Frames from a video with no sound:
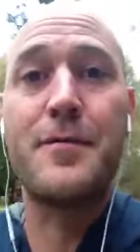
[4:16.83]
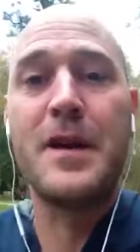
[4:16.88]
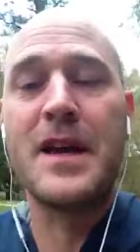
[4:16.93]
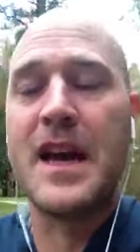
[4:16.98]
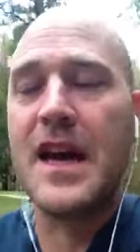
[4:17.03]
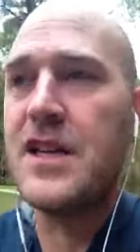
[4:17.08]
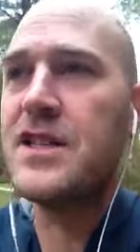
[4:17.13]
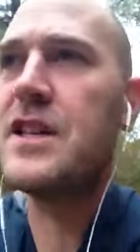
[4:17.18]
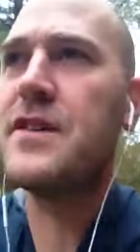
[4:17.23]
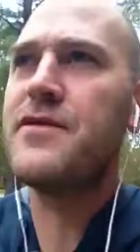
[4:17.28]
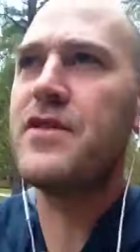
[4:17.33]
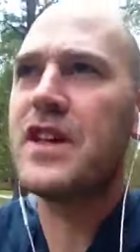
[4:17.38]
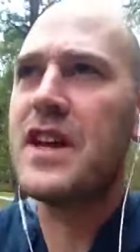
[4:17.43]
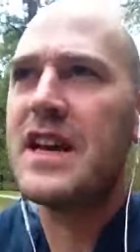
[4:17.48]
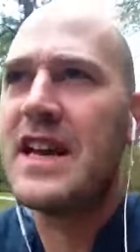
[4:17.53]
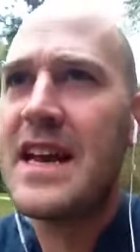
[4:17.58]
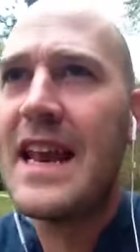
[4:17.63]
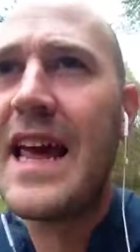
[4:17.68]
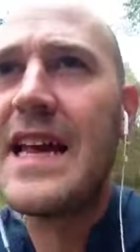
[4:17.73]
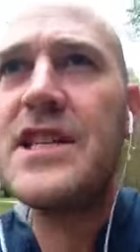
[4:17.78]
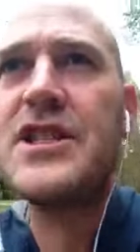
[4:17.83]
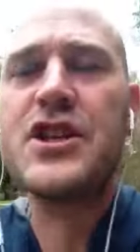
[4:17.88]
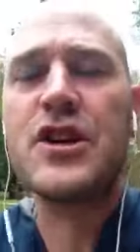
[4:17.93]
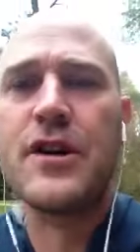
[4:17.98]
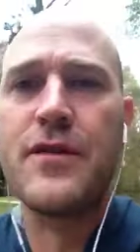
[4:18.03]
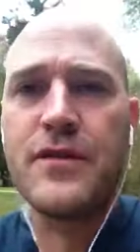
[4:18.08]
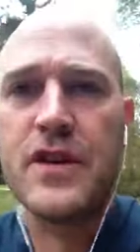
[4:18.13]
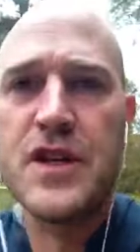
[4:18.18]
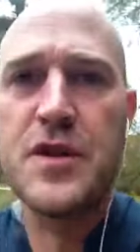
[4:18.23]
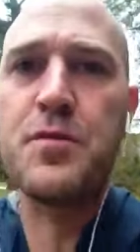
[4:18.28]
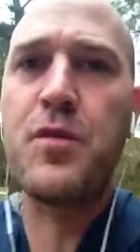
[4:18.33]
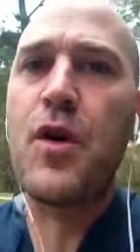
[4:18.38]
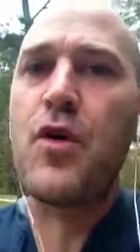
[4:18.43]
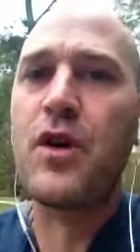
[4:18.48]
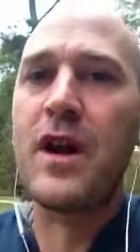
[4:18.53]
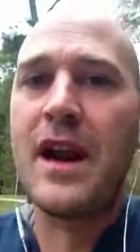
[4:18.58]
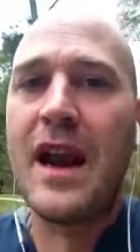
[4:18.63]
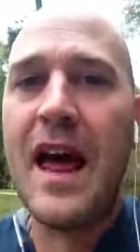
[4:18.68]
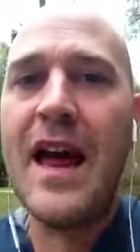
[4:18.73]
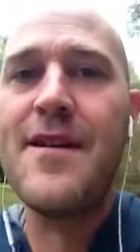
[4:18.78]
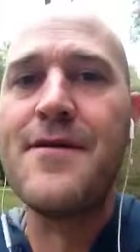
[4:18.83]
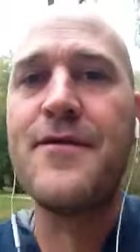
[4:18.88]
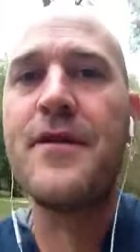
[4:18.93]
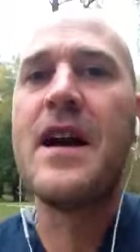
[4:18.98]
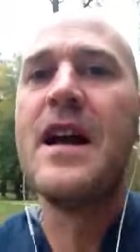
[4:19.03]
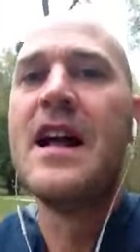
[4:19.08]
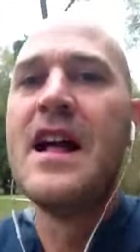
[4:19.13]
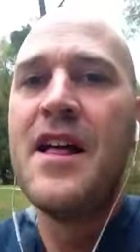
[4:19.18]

because of the nature of this broken life,